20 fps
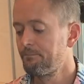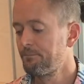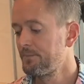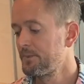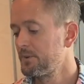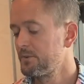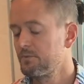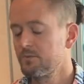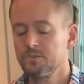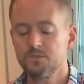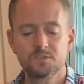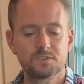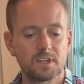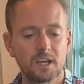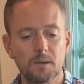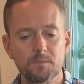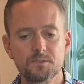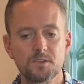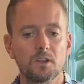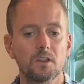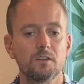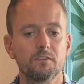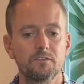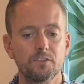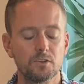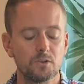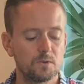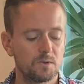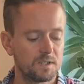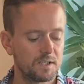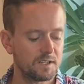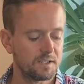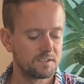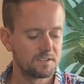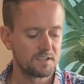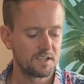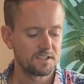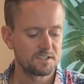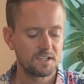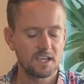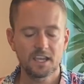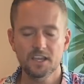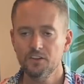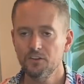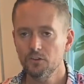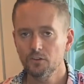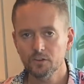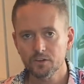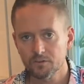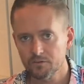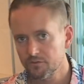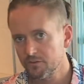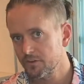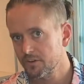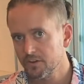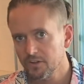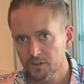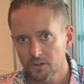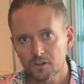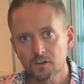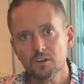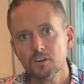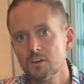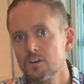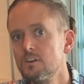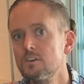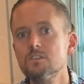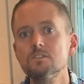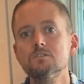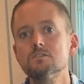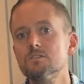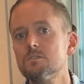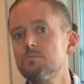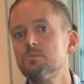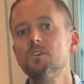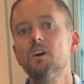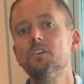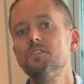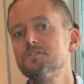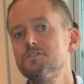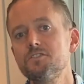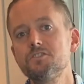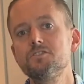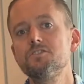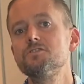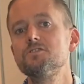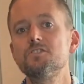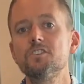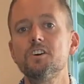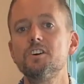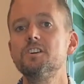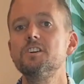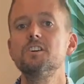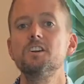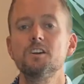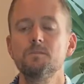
who stops all of you and says, hey, looking for the politician's daughter?